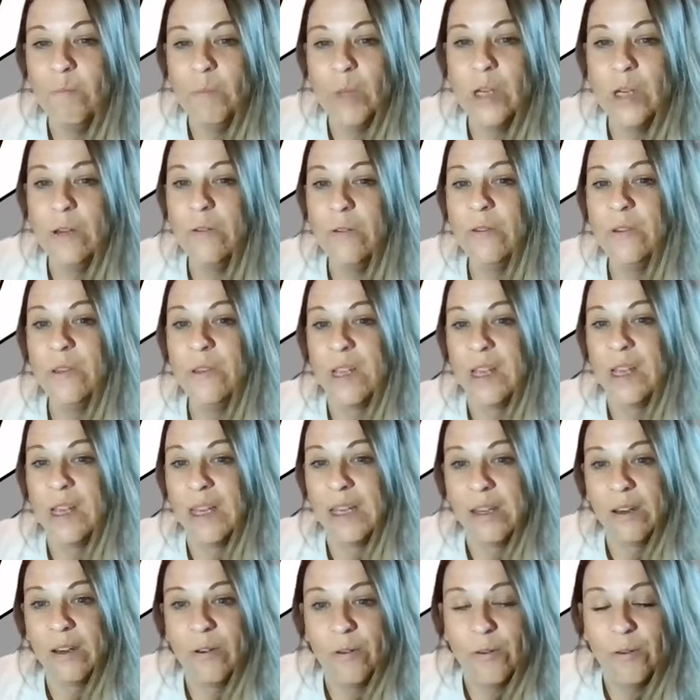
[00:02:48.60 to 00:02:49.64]

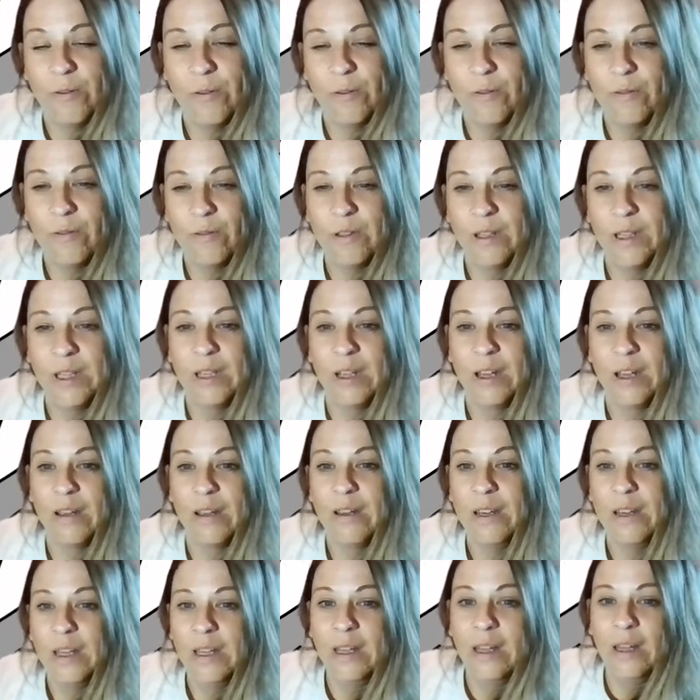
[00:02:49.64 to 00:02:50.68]
music, or
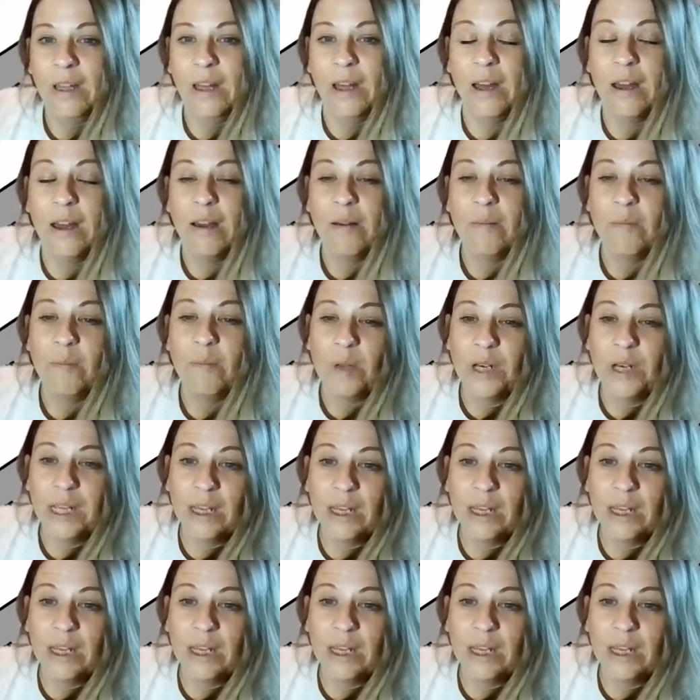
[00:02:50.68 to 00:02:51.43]
but